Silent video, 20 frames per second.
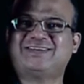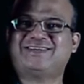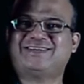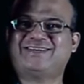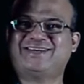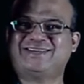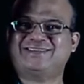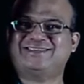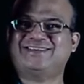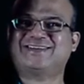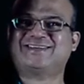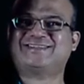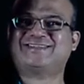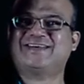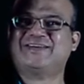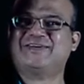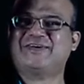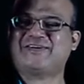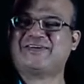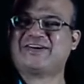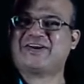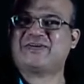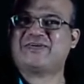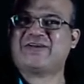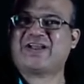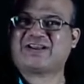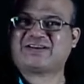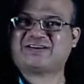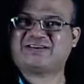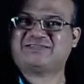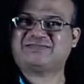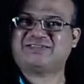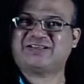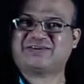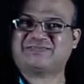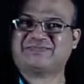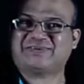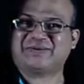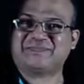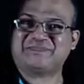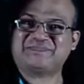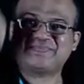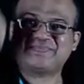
dangerous, they are not radioactive that way.